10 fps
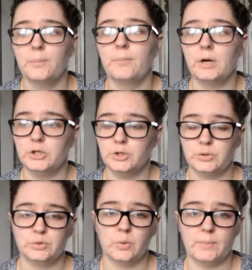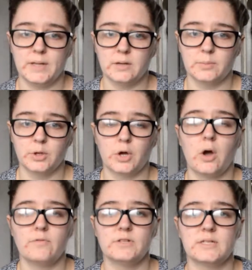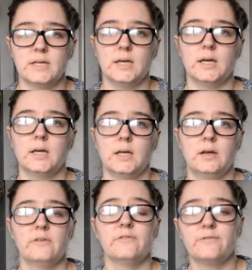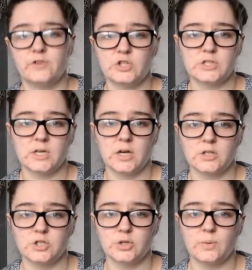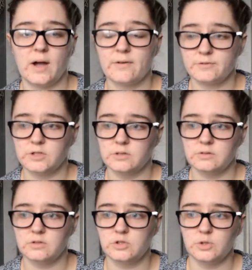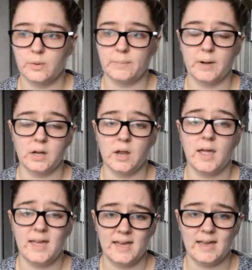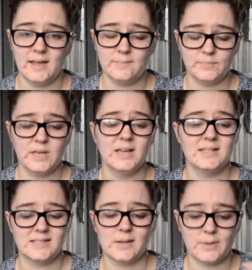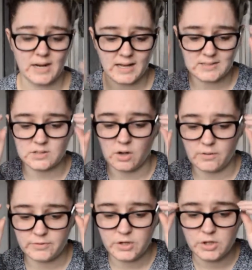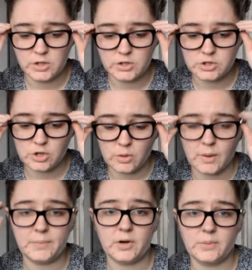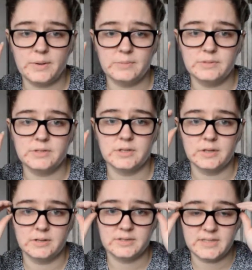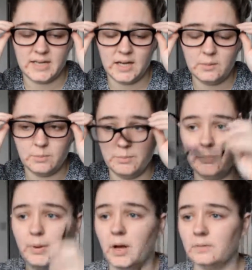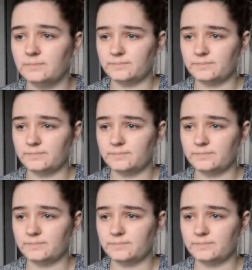my usual makeup look. Obviously, first thing I do after doing my hair is take my glasses off. So I'm not going to be able to see, but